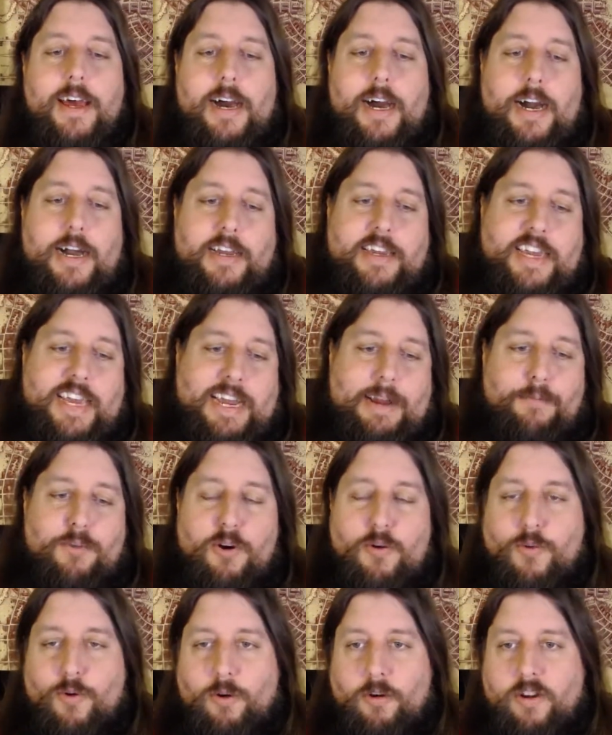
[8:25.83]
Uh,
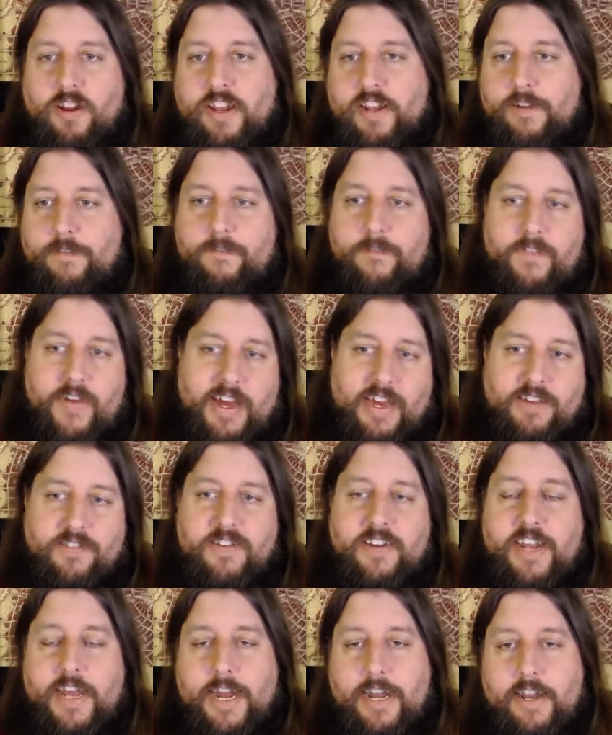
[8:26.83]
camera work and
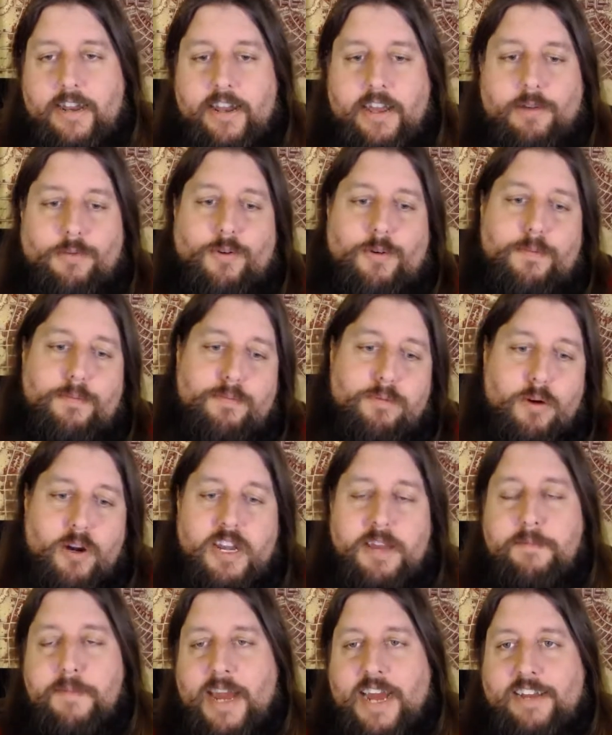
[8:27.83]
effects and editing were
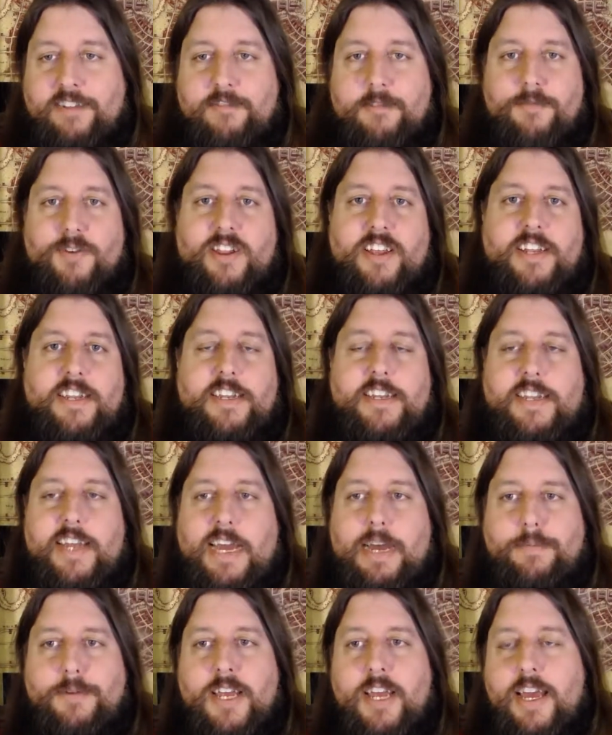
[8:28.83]
pretty passable and
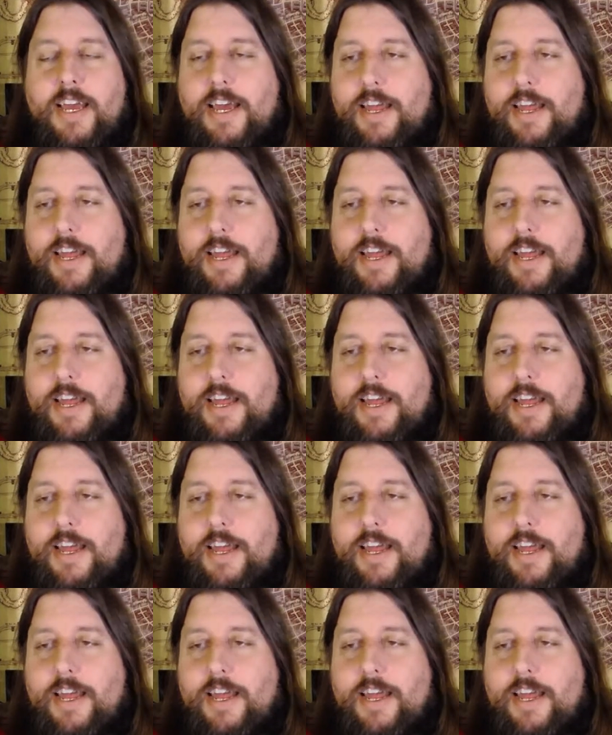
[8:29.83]
adept.